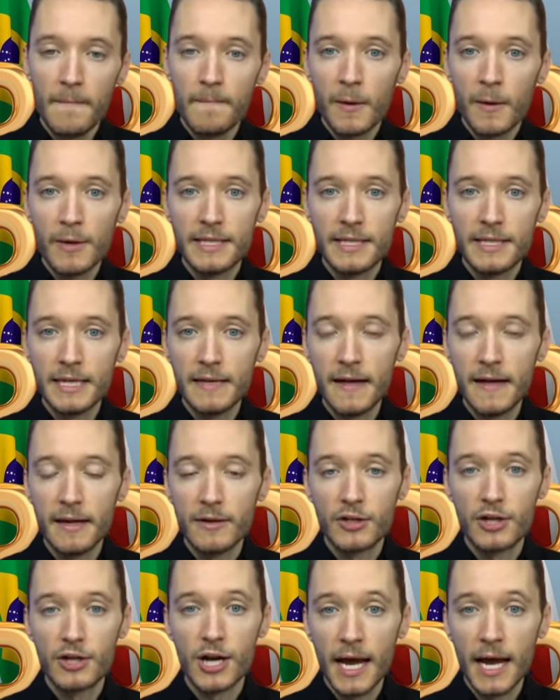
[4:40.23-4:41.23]
We see that
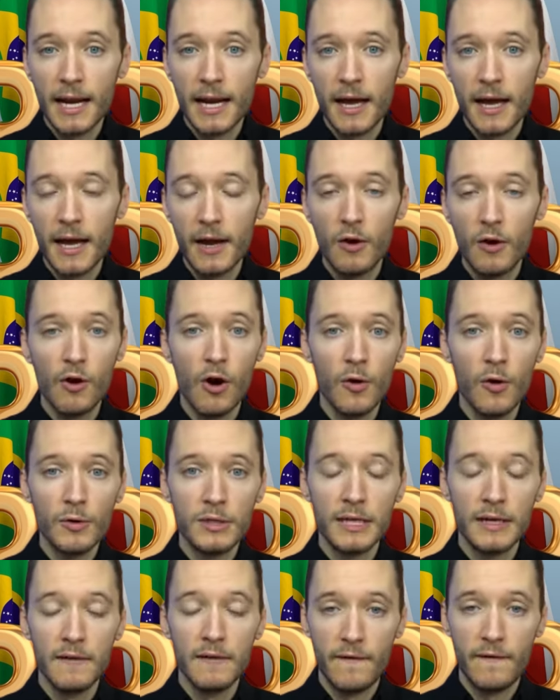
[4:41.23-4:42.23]
China
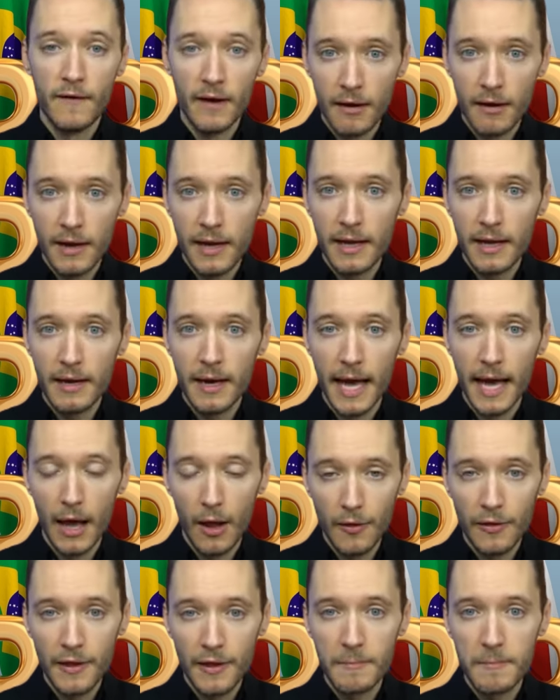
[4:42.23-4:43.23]
grows at a very
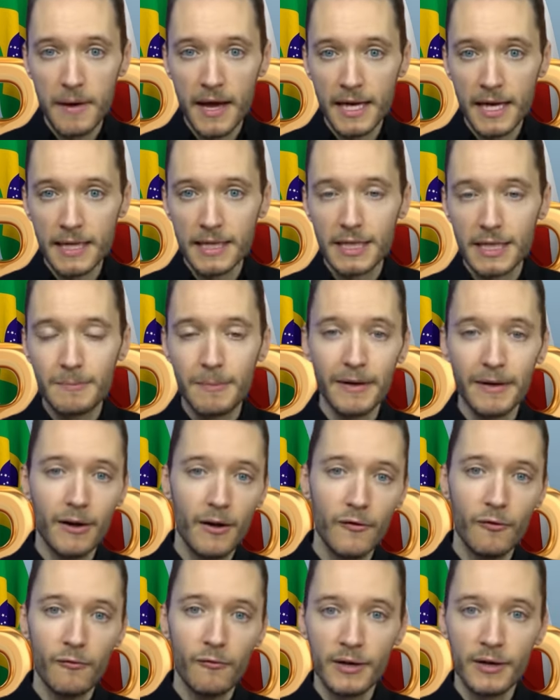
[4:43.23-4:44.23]
healthy pace, despite
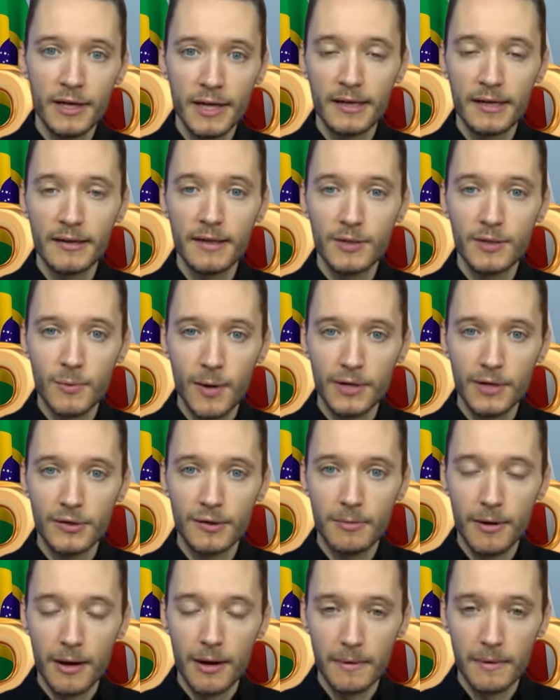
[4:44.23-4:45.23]
all the ridiculous Western
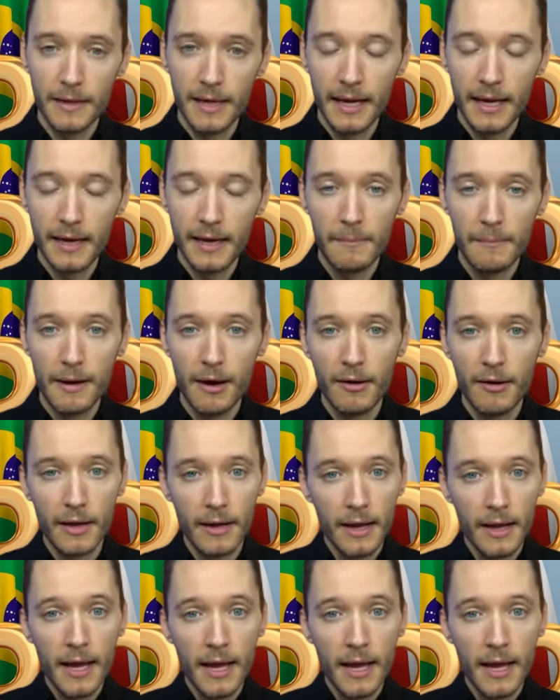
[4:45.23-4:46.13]
propaganda about it.